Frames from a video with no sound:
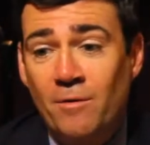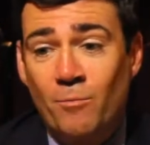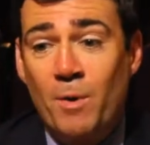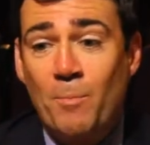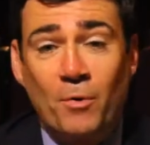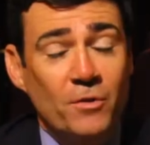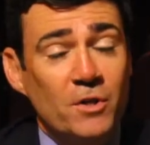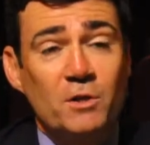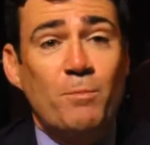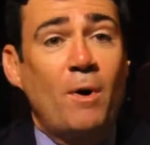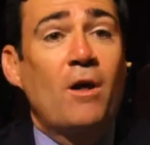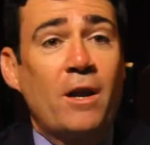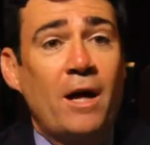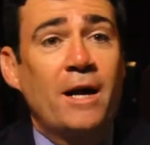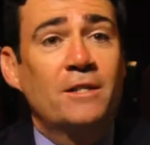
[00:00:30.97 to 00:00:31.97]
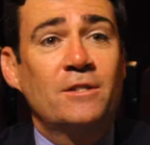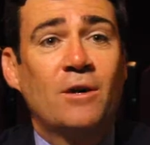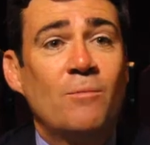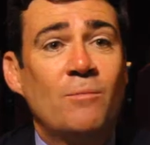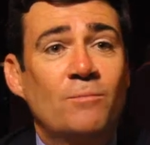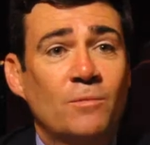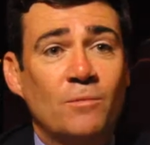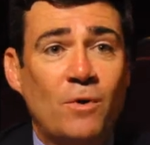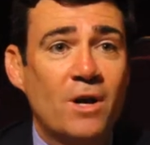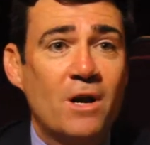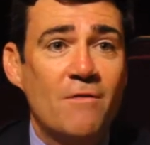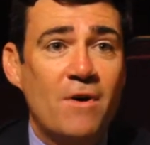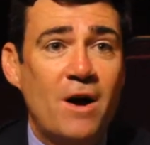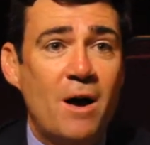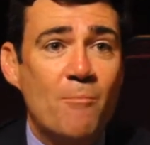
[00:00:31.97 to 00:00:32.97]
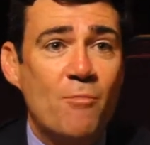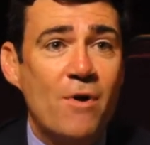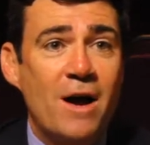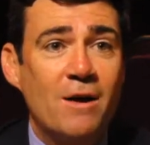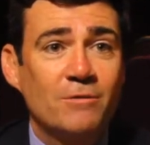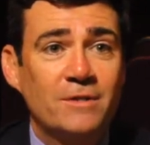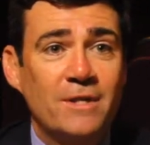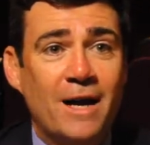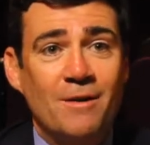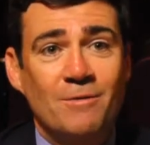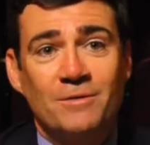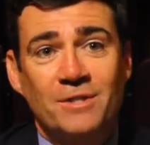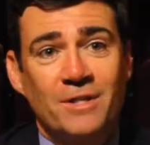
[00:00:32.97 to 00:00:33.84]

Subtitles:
we put the spotlight on one of our proud towns,